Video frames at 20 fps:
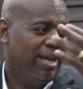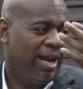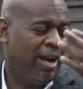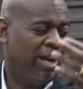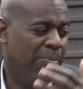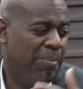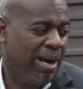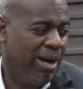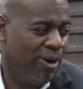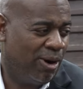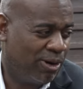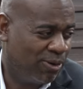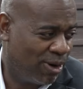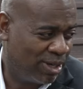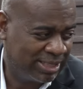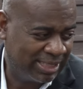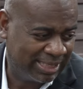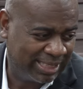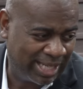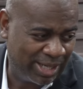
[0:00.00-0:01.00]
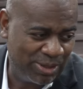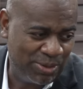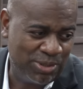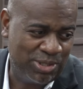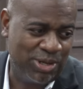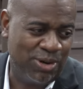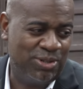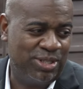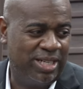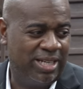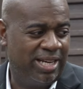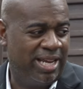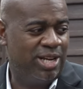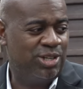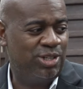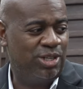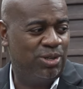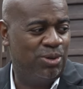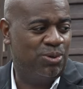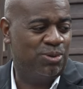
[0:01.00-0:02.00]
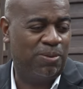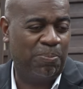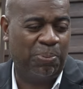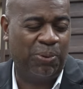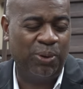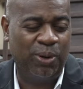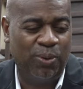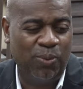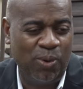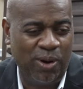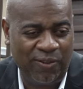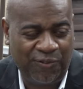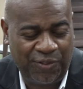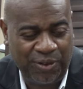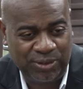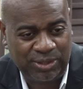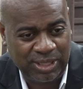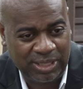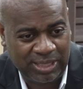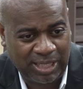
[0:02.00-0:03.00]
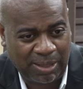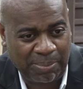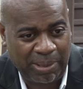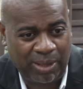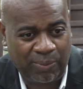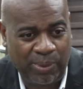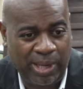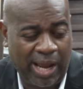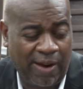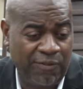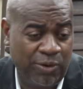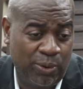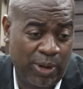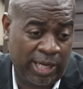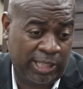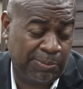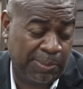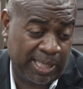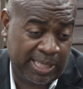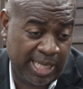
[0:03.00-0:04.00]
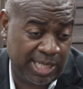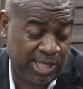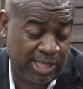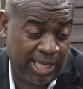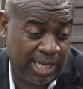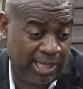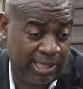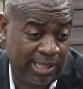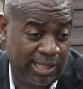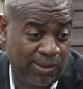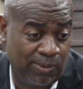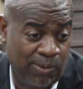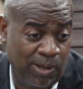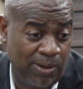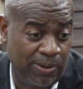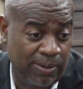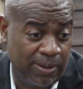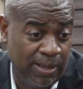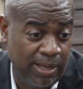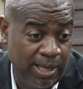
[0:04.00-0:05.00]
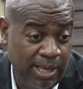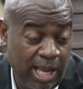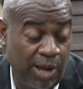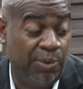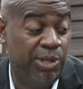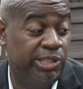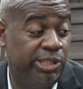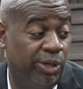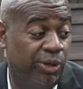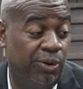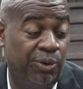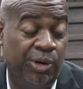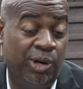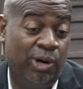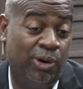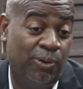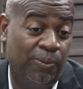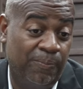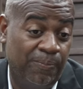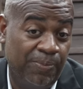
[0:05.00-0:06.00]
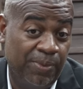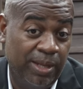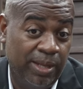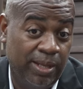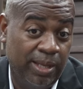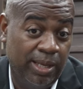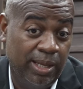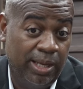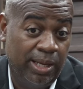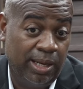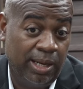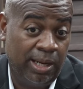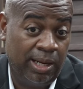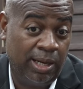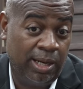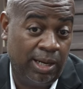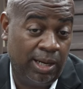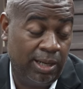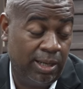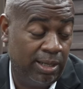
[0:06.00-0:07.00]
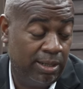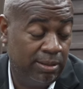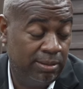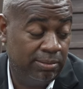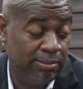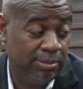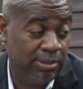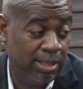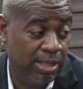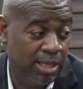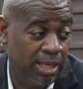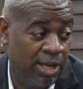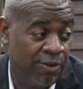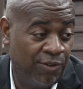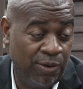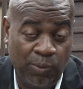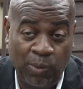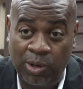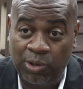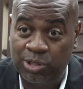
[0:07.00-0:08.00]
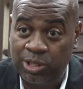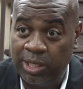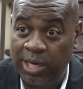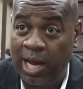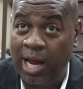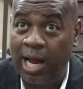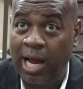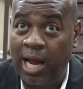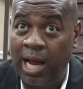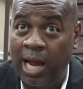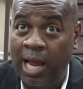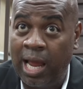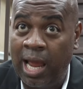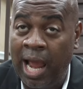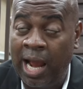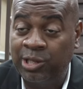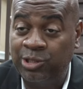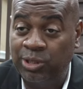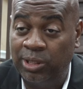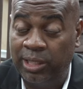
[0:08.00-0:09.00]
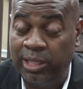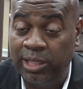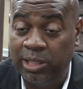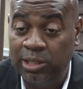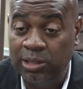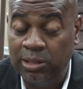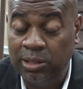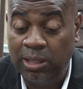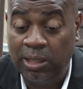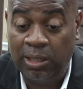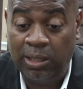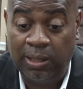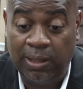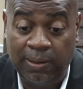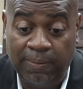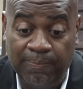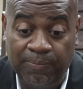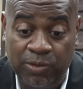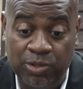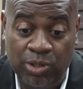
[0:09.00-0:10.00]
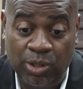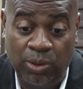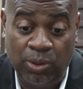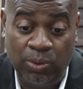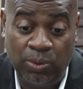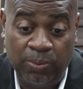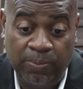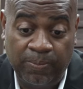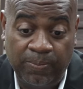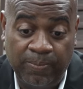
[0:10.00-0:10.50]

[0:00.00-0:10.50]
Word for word: Everybody all across the state of New Jersey, the nation using pure water filters. I mean, we have no expectation that it didn't work. And we still don't know uh, if it works or not, actually. Um, so